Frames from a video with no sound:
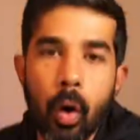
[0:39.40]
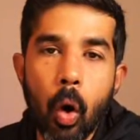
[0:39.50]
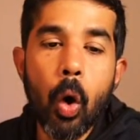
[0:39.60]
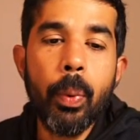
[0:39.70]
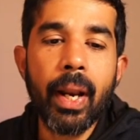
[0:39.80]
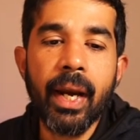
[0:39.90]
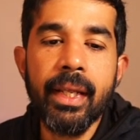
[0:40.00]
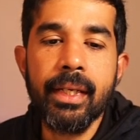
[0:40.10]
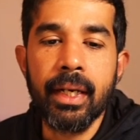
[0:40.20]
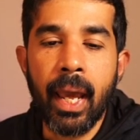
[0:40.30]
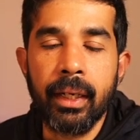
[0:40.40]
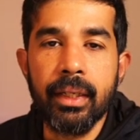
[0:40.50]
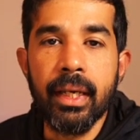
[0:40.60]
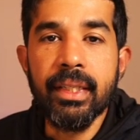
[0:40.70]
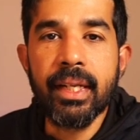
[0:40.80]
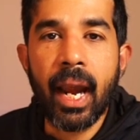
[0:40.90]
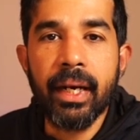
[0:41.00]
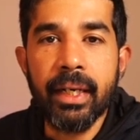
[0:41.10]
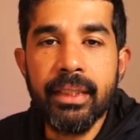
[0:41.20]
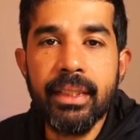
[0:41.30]
OpenID Connect is an
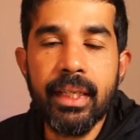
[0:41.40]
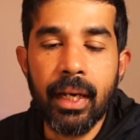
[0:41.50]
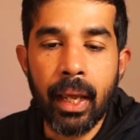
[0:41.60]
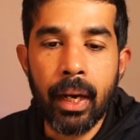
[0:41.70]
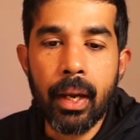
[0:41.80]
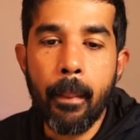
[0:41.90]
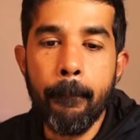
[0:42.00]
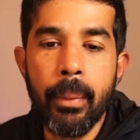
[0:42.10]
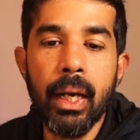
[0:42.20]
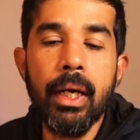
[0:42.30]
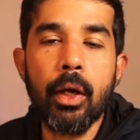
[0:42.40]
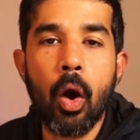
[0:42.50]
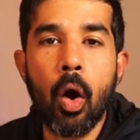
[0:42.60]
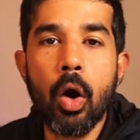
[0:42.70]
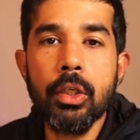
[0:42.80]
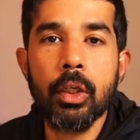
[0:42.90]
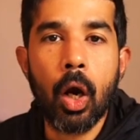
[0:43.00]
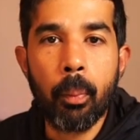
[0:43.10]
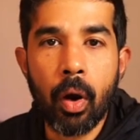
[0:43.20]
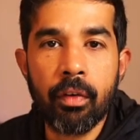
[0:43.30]
identity layer built on
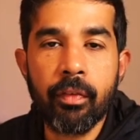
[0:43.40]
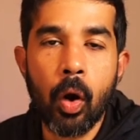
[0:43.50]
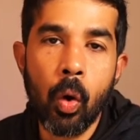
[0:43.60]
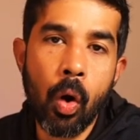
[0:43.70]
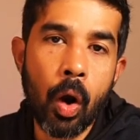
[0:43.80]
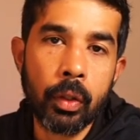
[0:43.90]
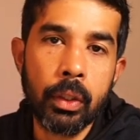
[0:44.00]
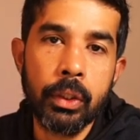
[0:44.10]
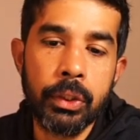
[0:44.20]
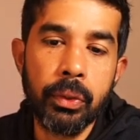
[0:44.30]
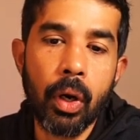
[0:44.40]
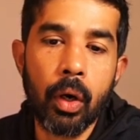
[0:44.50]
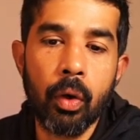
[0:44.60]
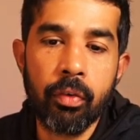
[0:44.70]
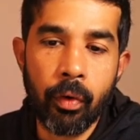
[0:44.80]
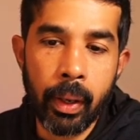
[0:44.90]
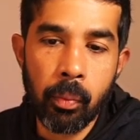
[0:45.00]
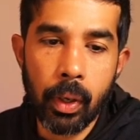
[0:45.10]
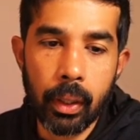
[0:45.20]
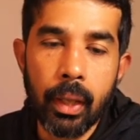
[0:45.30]
top of OAuth 2.0
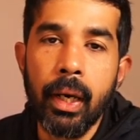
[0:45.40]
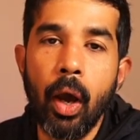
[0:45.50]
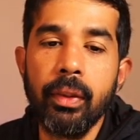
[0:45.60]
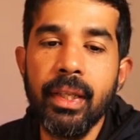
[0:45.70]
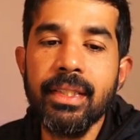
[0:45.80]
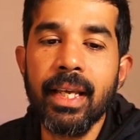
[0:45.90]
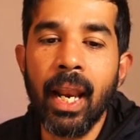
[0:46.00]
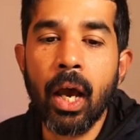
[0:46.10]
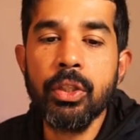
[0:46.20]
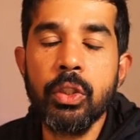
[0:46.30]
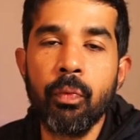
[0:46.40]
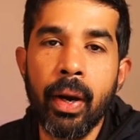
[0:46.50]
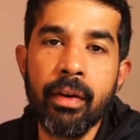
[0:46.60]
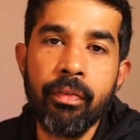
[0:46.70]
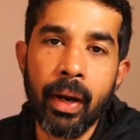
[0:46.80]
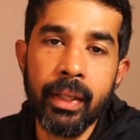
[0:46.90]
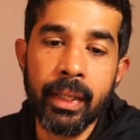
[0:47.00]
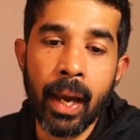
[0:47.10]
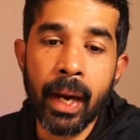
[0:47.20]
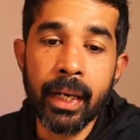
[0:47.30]
framework. Now, this allows to verify
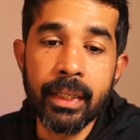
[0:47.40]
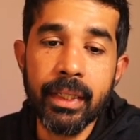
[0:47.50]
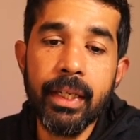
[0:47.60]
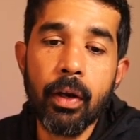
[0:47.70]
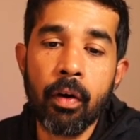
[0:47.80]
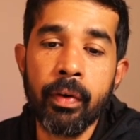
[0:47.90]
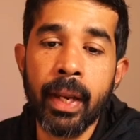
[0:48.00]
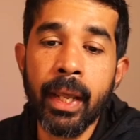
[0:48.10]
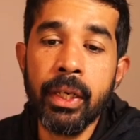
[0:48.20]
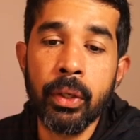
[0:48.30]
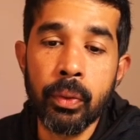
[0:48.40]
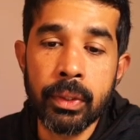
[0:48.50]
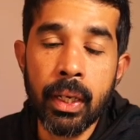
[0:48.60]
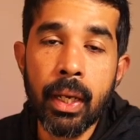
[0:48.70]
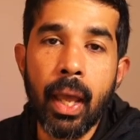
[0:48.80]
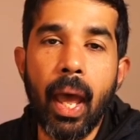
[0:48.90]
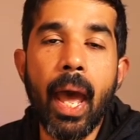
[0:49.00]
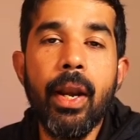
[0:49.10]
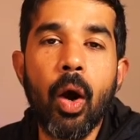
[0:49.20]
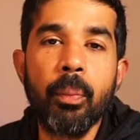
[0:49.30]
the identity of an end user
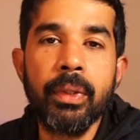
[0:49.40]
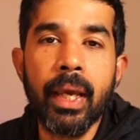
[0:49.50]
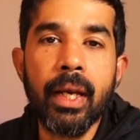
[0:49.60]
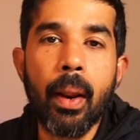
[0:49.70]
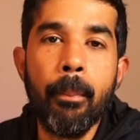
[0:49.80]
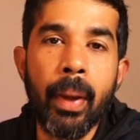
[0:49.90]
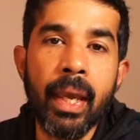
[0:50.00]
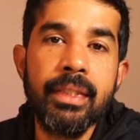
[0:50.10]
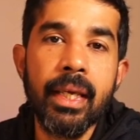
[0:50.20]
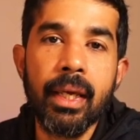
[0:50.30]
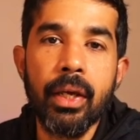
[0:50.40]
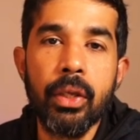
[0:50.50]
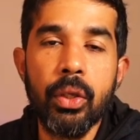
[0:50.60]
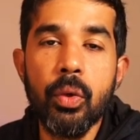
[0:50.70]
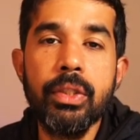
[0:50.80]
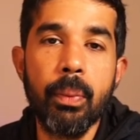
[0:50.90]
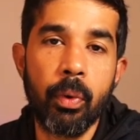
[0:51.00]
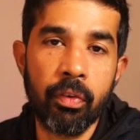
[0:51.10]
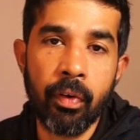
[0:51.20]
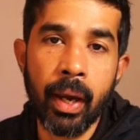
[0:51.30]
and obtain basic user
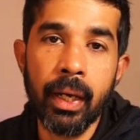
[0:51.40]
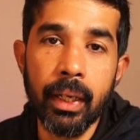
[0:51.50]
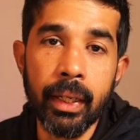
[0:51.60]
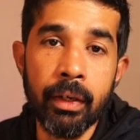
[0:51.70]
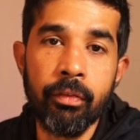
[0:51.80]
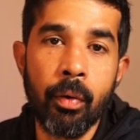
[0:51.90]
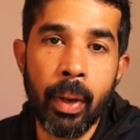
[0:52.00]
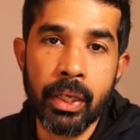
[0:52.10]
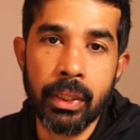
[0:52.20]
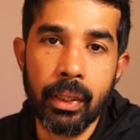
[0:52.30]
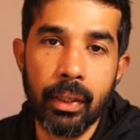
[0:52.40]
profile information.